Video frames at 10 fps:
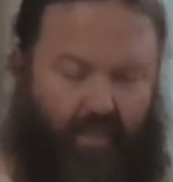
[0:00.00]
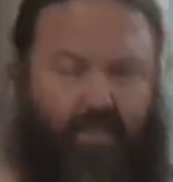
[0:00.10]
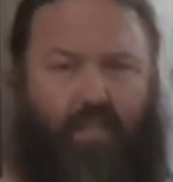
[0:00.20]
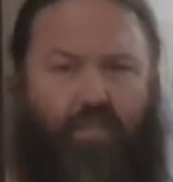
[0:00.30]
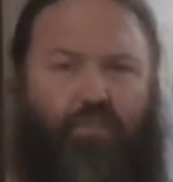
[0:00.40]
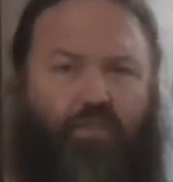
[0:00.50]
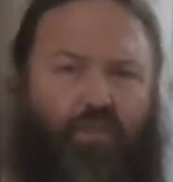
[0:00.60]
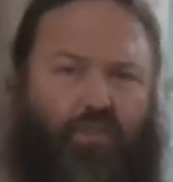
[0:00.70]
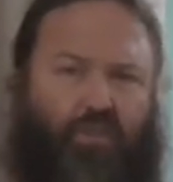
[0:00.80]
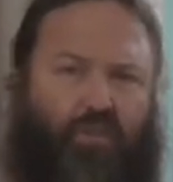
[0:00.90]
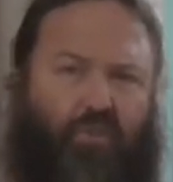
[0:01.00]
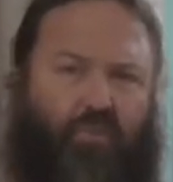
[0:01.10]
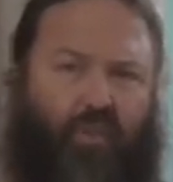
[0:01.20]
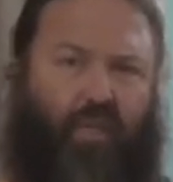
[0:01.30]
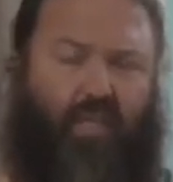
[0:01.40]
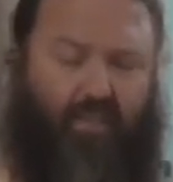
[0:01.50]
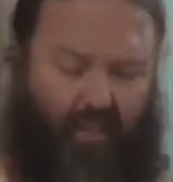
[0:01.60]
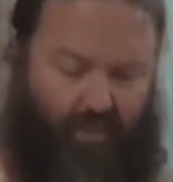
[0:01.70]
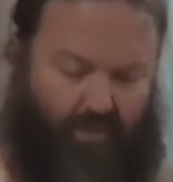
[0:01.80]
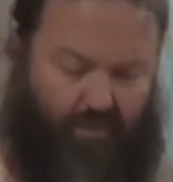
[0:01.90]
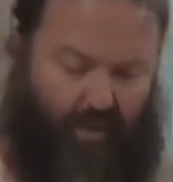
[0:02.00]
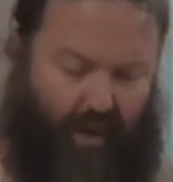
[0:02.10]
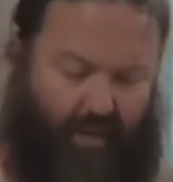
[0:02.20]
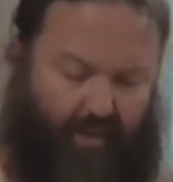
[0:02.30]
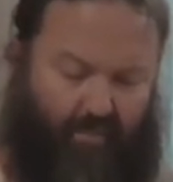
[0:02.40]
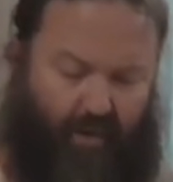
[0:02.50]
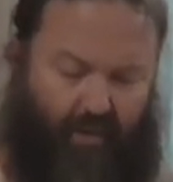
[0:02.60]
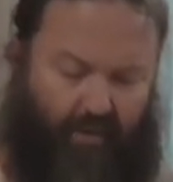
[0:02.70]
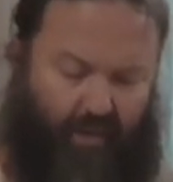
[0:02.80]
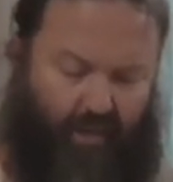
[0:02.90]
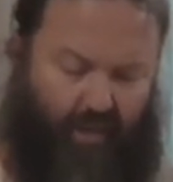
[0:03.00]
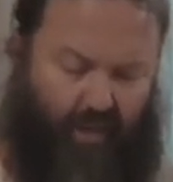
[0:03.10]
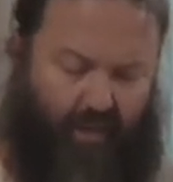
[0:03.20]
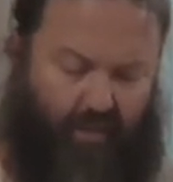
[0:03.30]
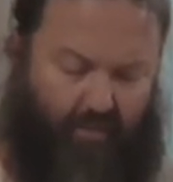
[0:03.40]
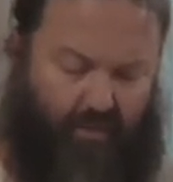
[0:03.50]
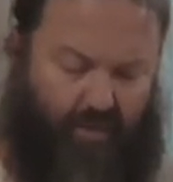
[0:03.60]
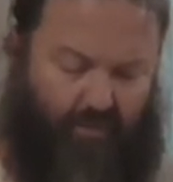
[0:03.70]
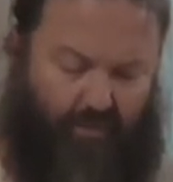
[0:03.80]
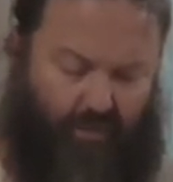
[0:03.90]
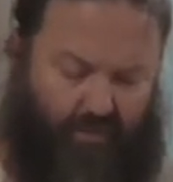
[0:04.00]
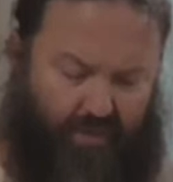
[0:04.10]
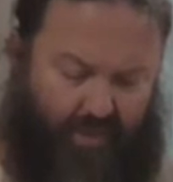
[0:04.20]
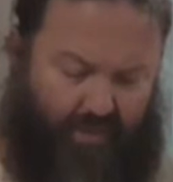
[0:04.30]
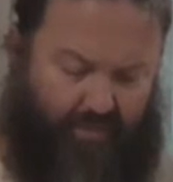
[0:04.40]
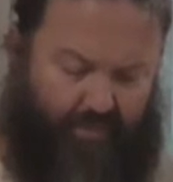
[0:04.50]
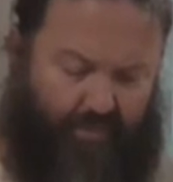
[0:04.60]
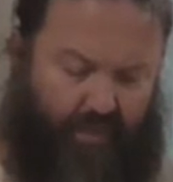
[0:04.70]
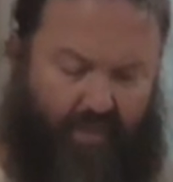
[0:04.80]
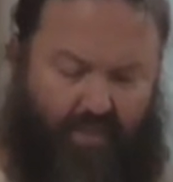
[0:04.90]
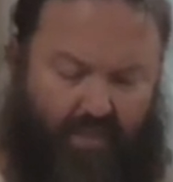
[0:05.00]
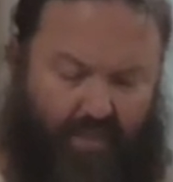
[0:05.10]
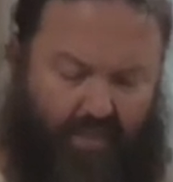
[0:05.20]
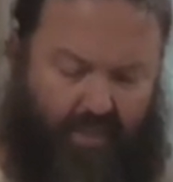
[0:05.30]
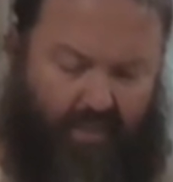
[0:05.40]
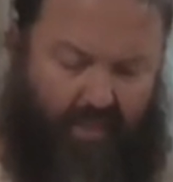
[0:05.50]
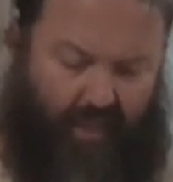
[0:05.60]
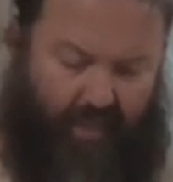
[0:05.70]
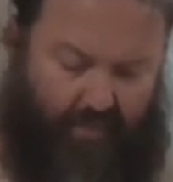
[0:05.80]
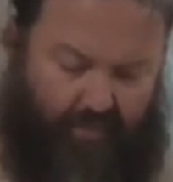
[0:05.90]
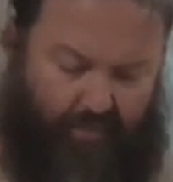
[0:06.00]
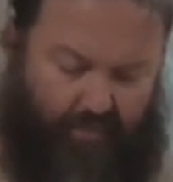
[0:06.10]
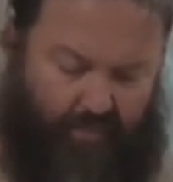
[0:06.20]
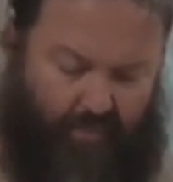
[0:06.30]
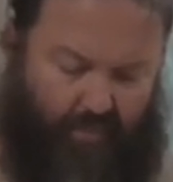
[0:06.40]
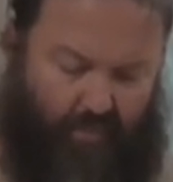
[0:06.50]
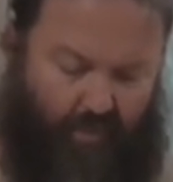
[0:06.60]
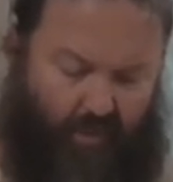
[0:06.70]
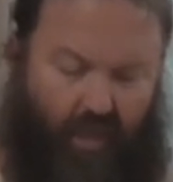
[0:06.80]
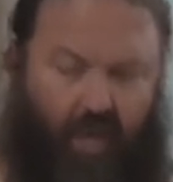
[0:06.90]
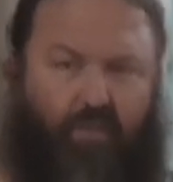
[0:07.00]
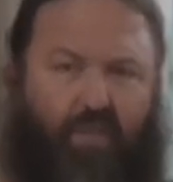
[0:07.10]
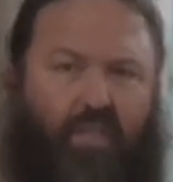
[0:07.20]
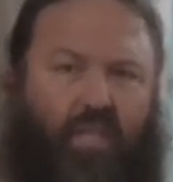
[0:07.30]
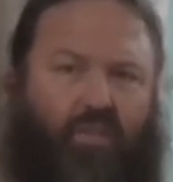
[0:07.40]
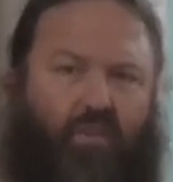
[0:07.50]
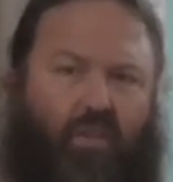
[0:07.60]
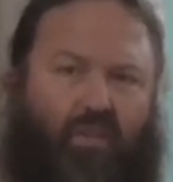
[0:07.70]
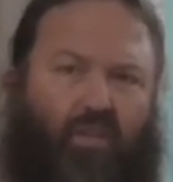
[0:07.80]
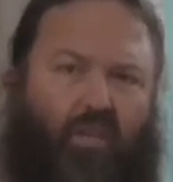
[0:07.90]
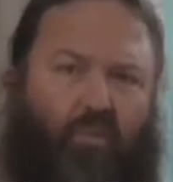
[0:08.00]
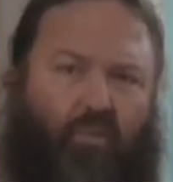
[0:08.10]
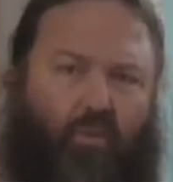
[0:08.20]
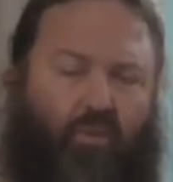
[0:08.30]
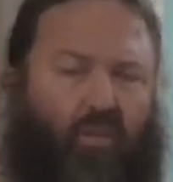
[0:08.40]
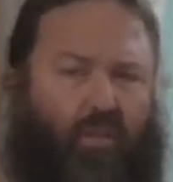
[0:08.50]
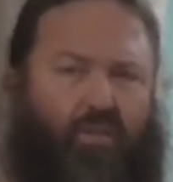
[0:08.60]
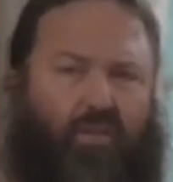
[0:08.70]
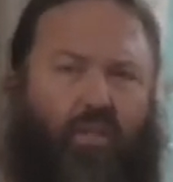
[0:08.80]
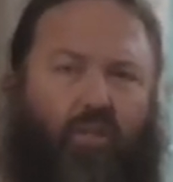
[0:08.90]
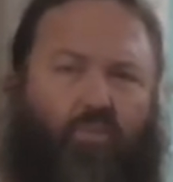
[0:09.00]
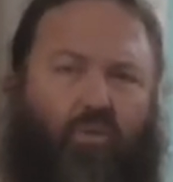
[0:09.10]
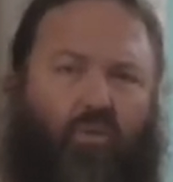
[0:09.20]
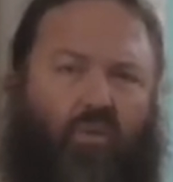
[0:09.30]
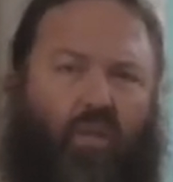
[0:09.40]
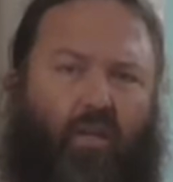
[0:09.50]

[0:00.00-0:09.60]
In 652 Italy was raided by the Muslim forces. In 668 you have the siege of Constantinople,